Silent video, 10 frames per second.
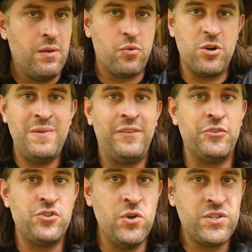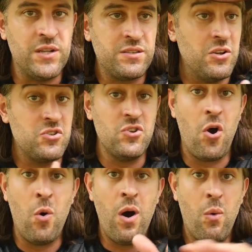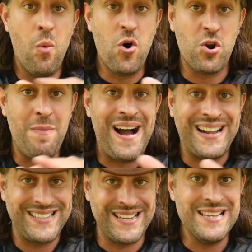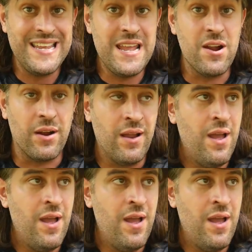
We're in Massachusetts. There's no water moccasins here.